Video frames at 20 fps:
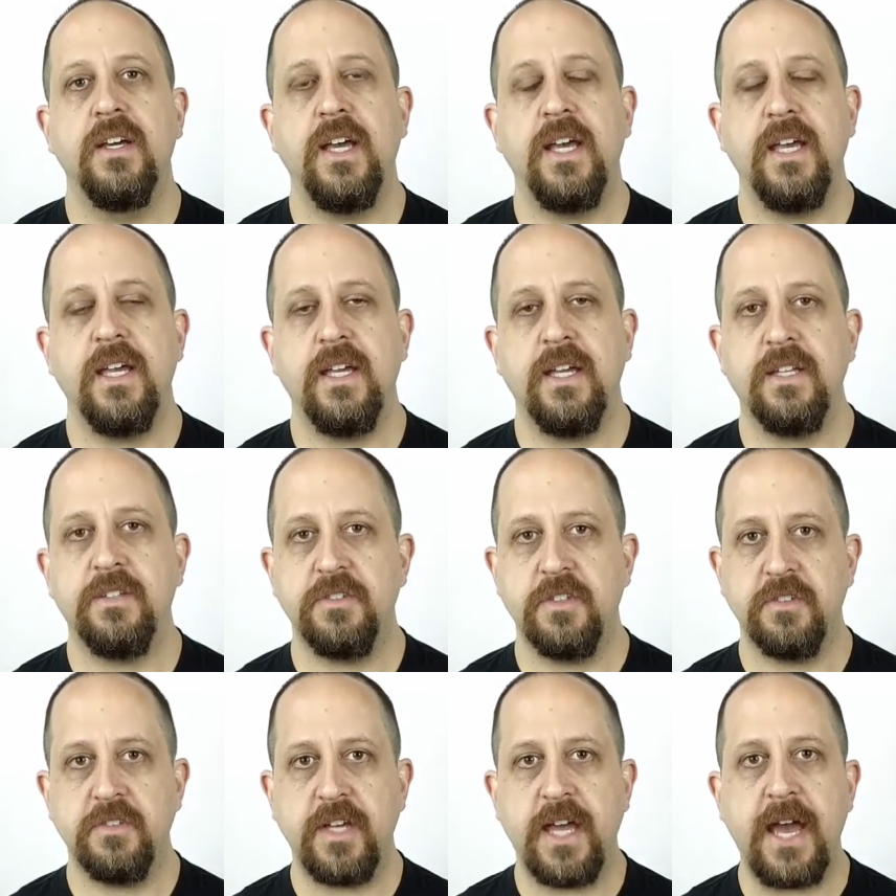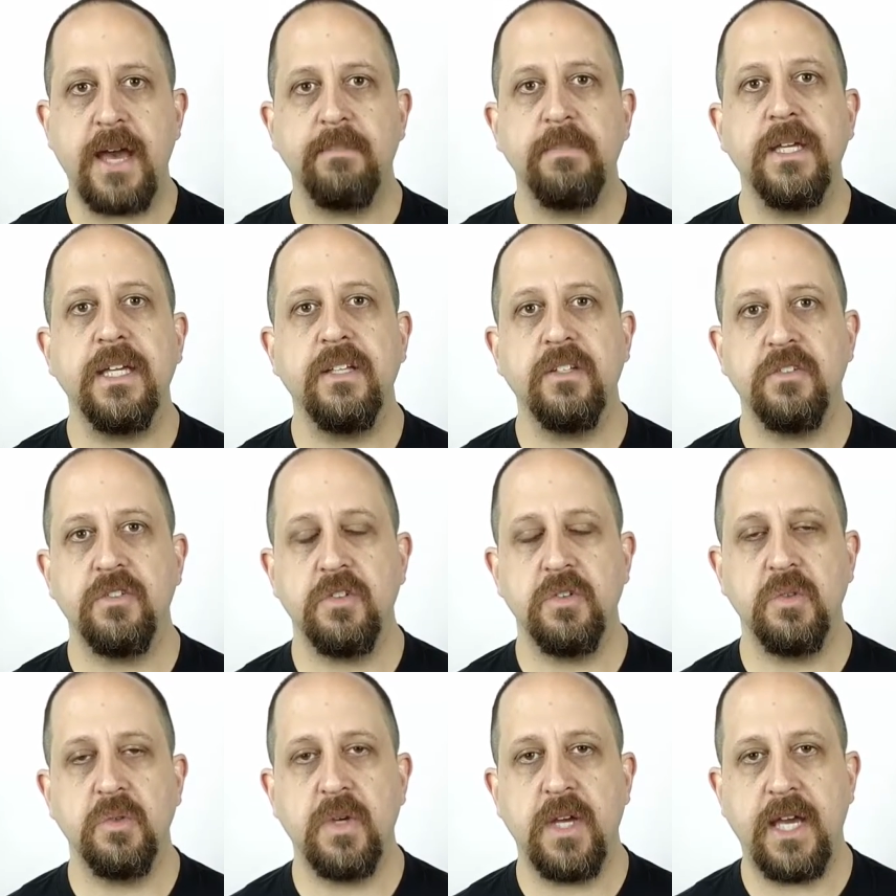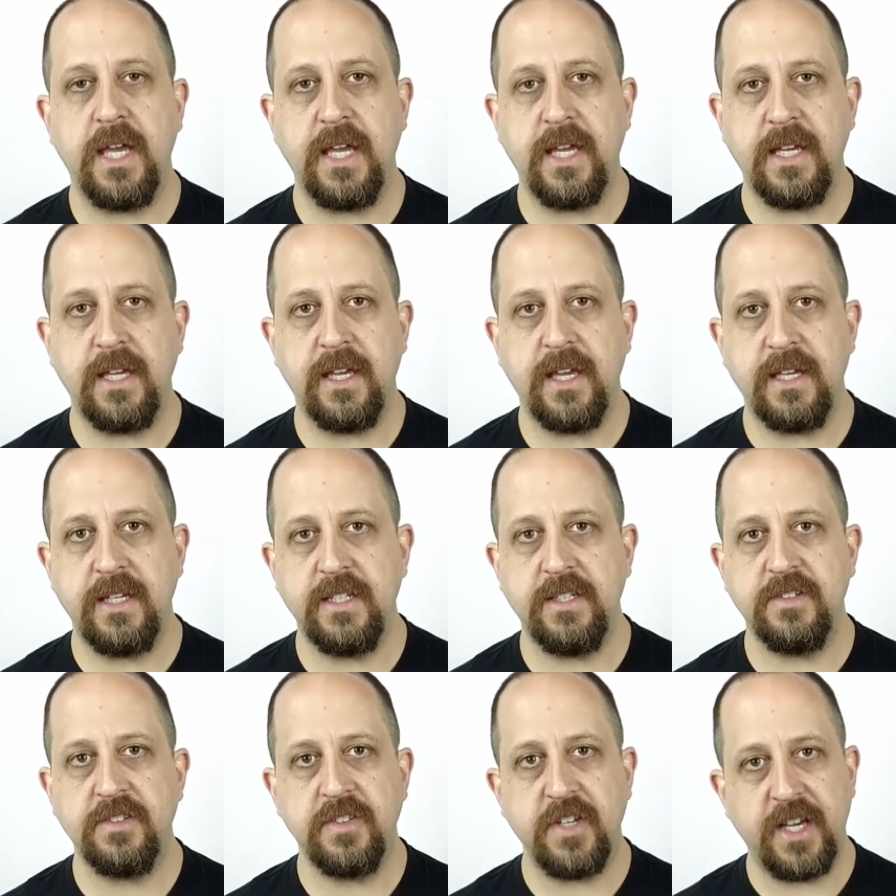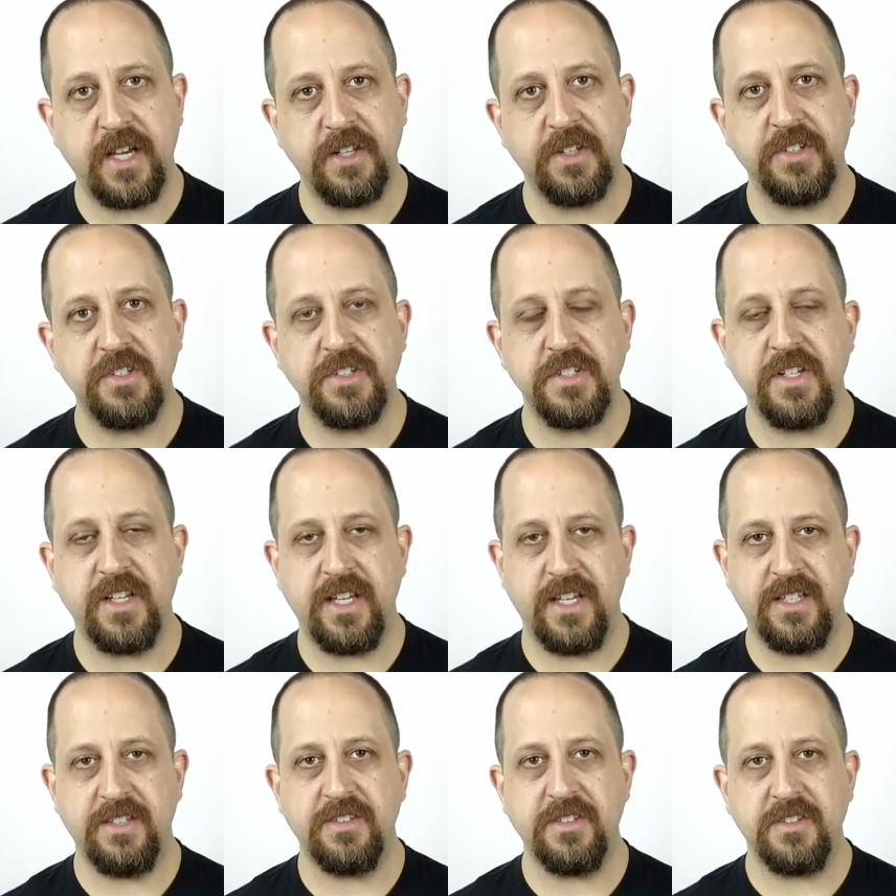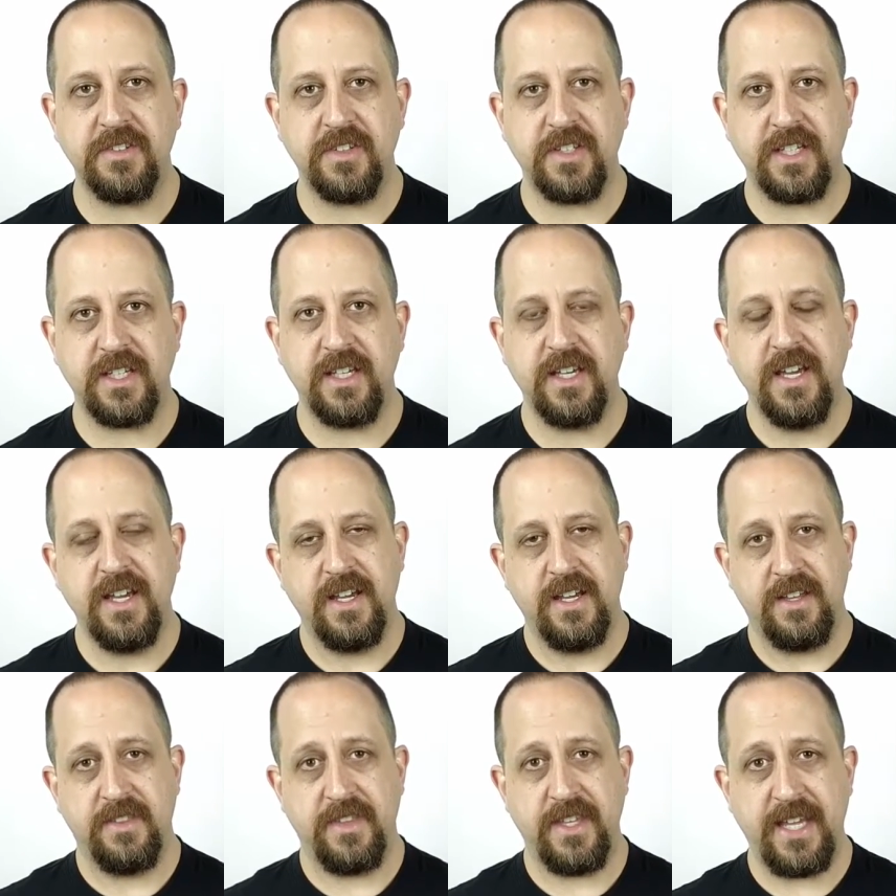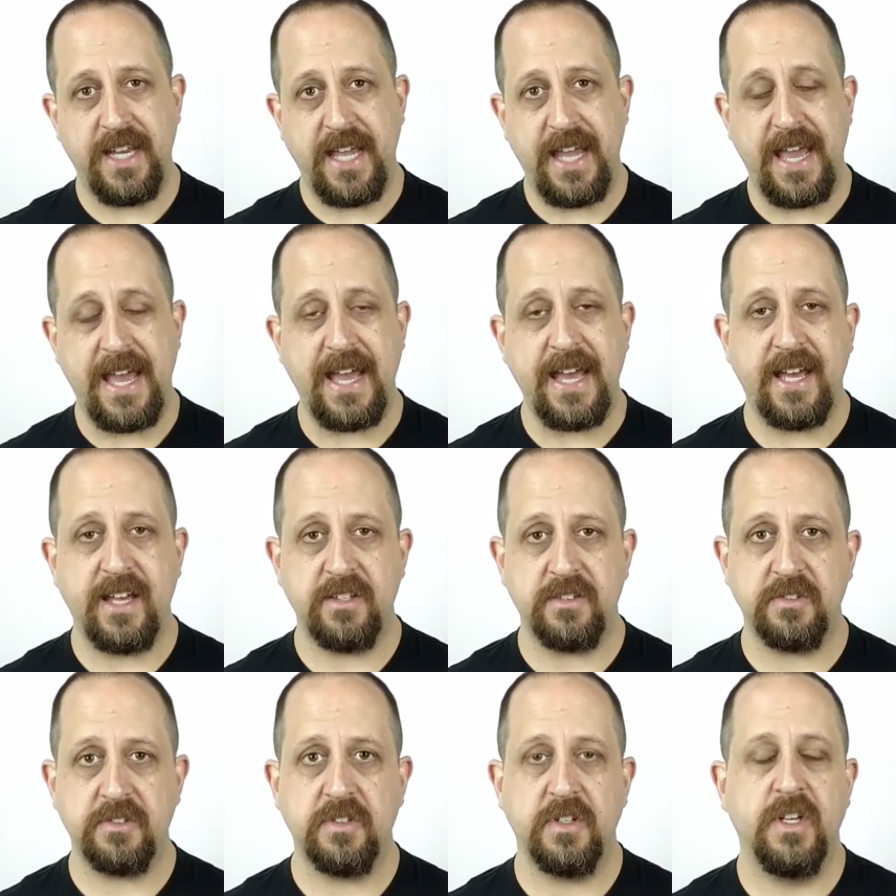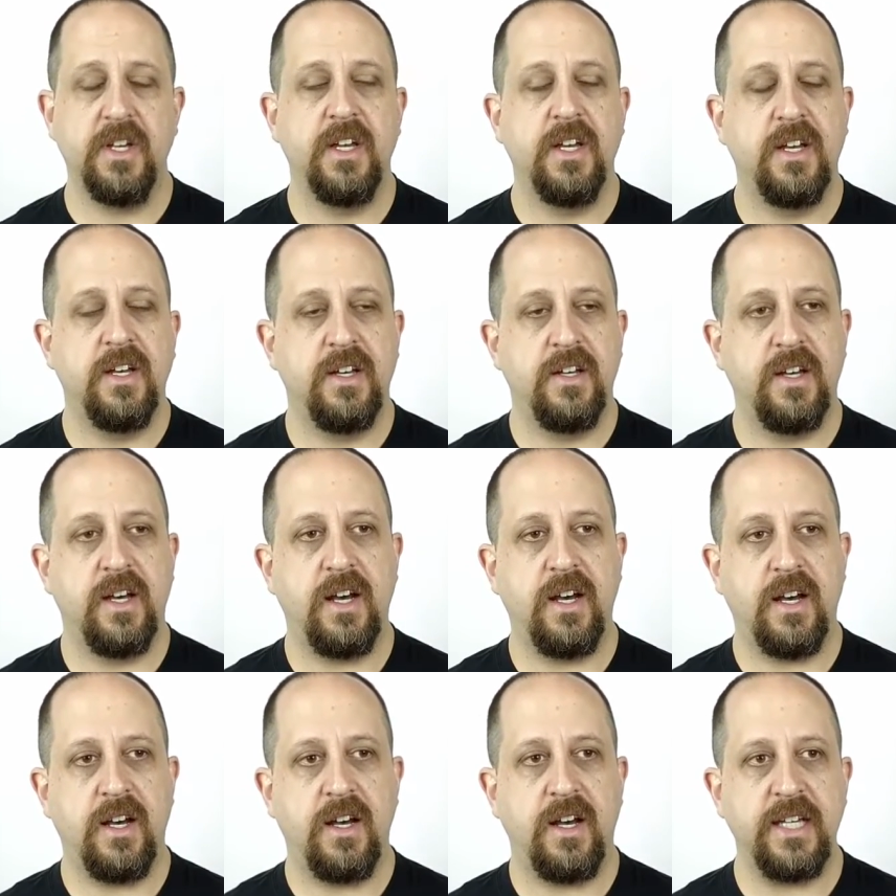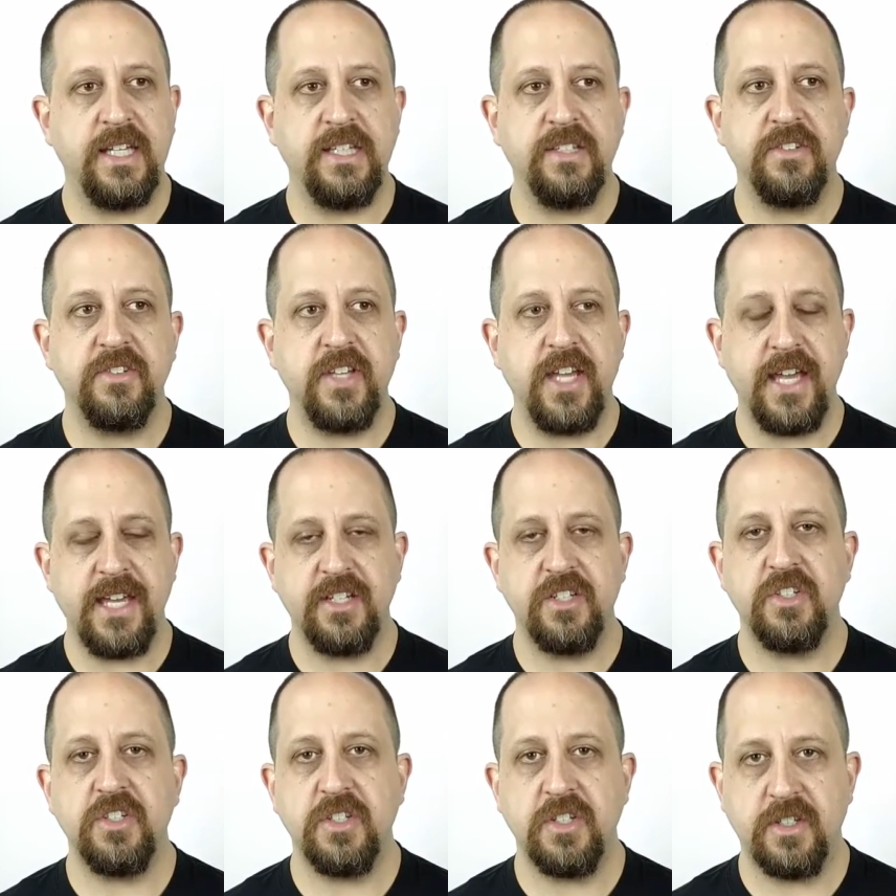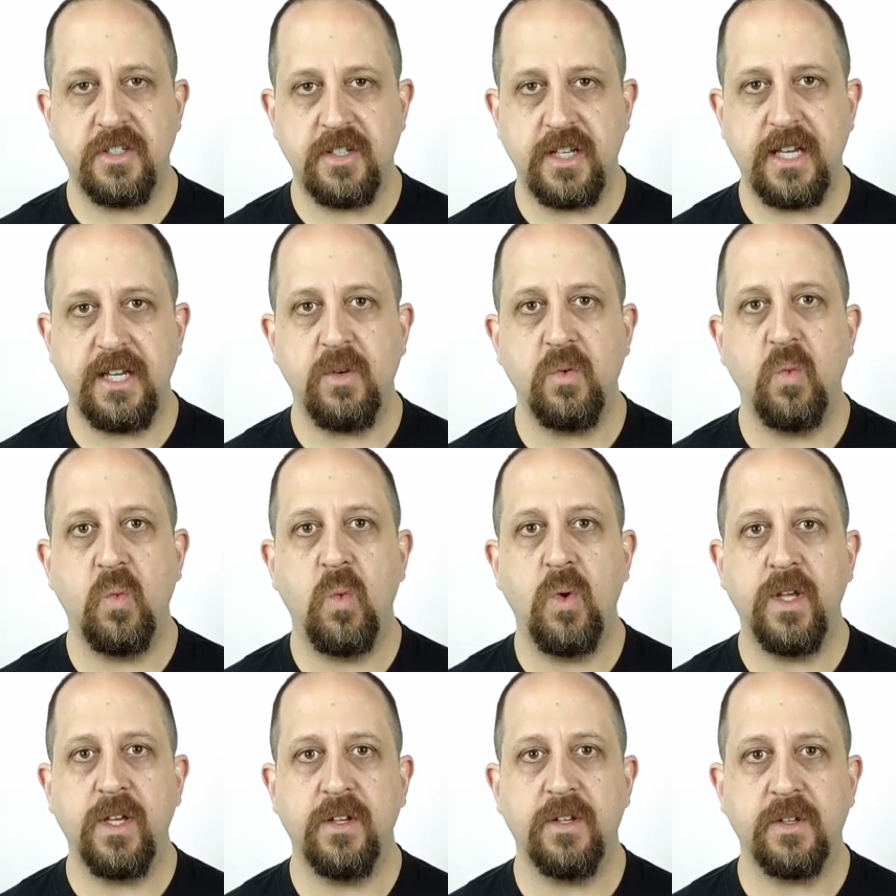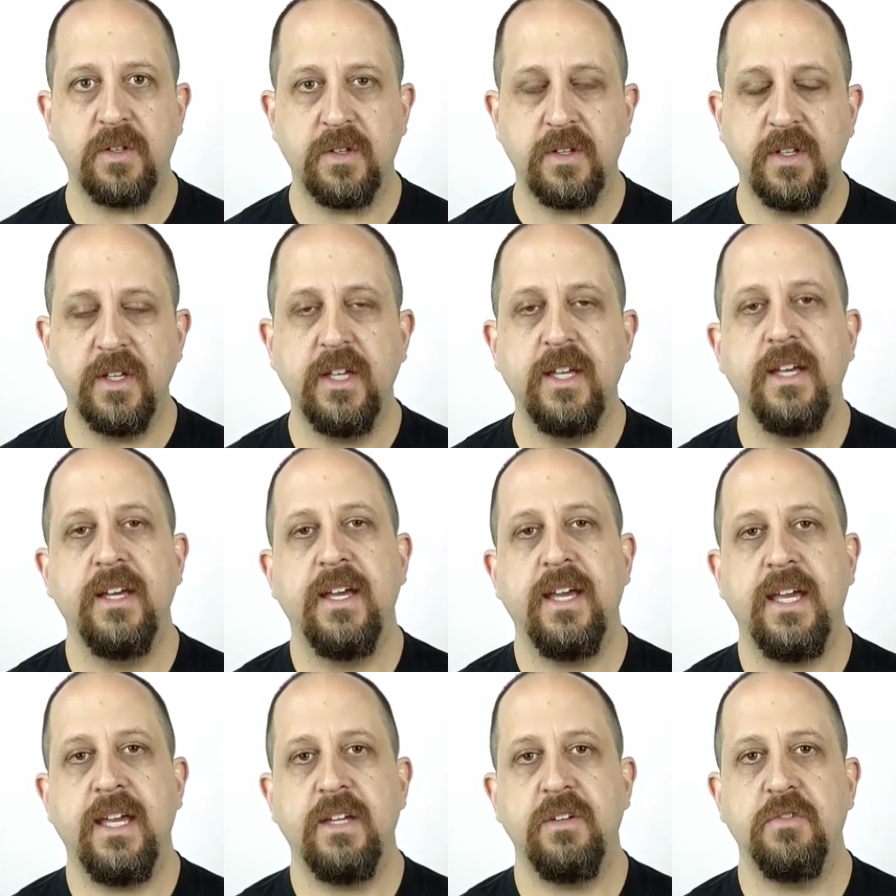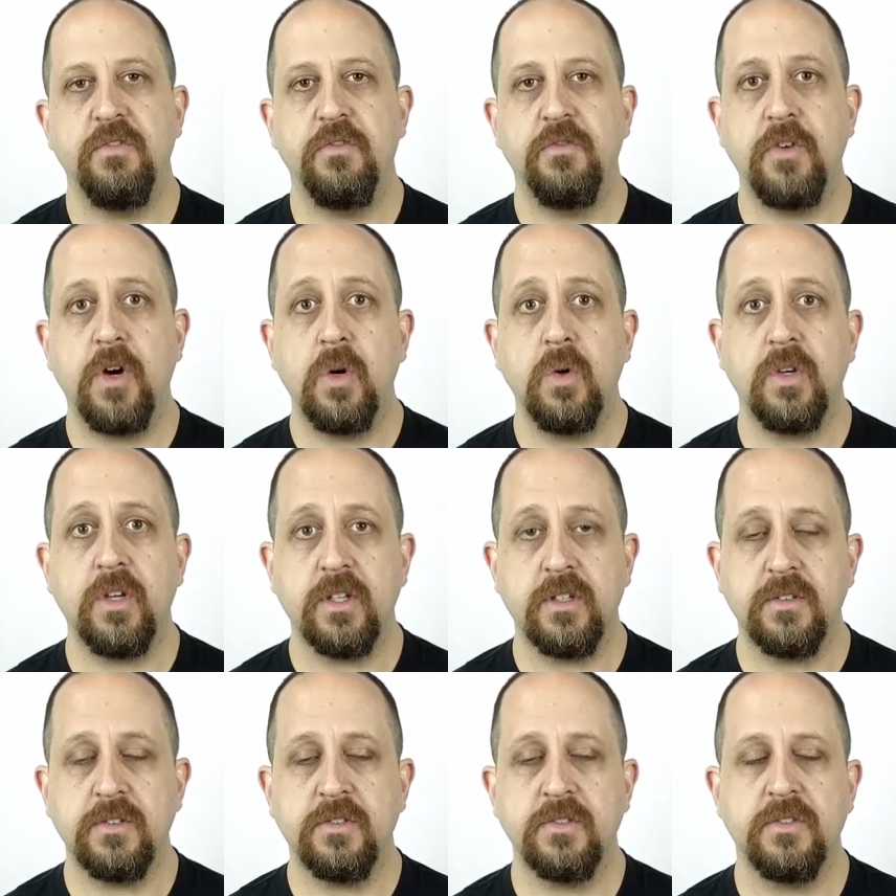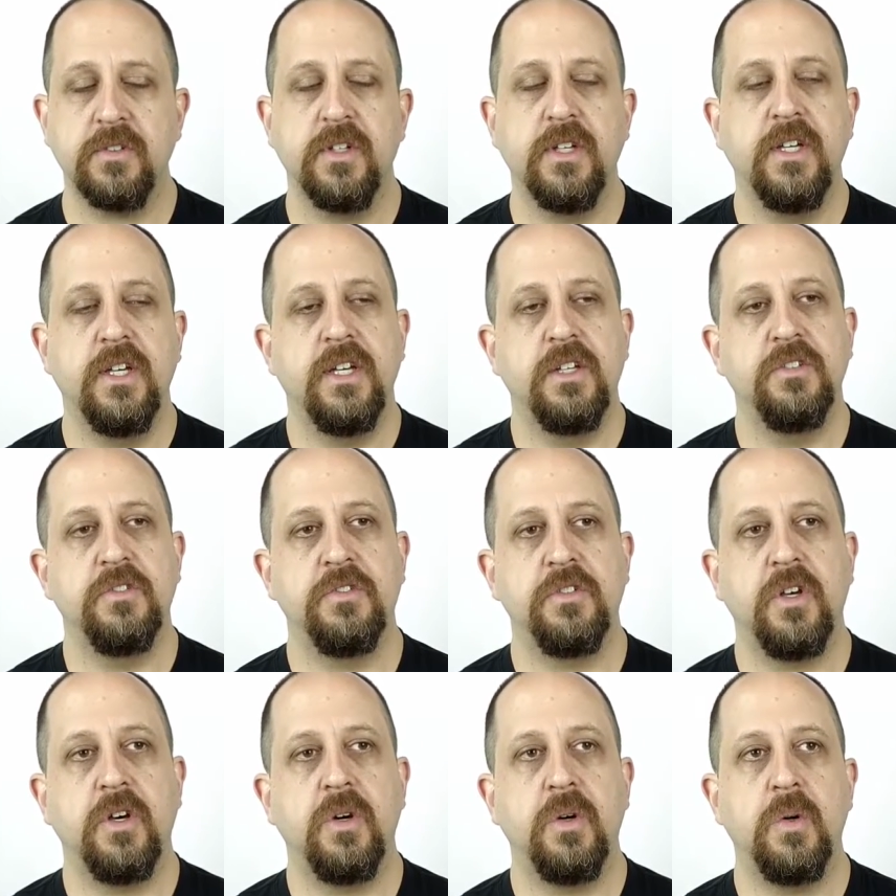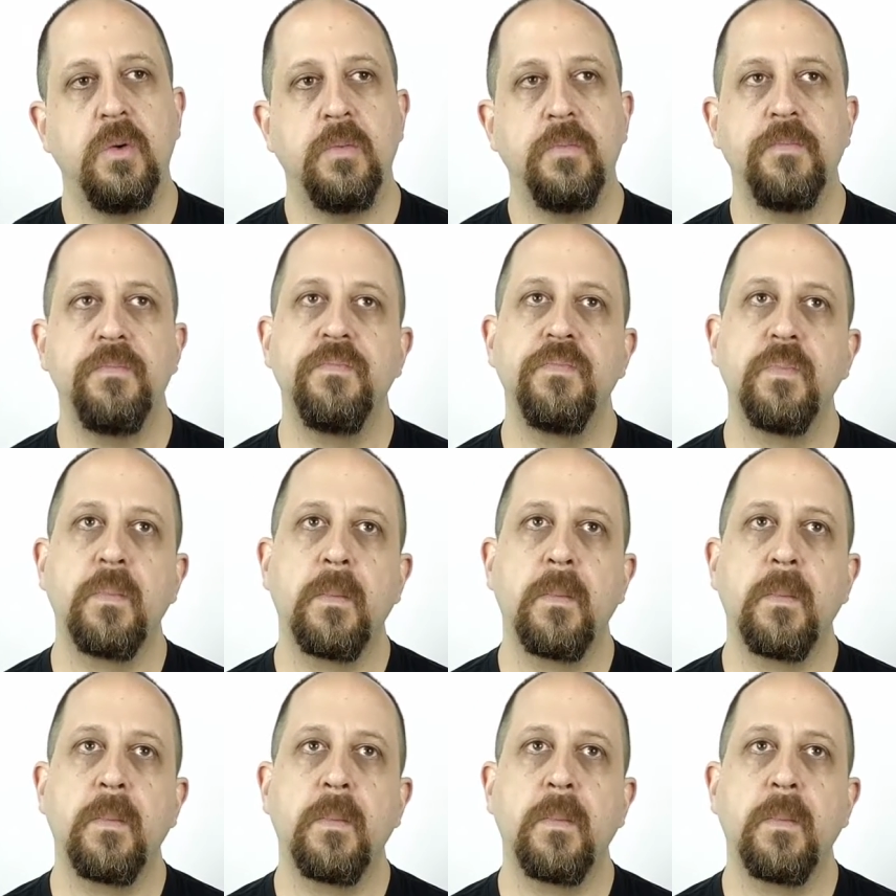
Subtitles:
It's tapping into an intelligent entity that has intention and will and focus. So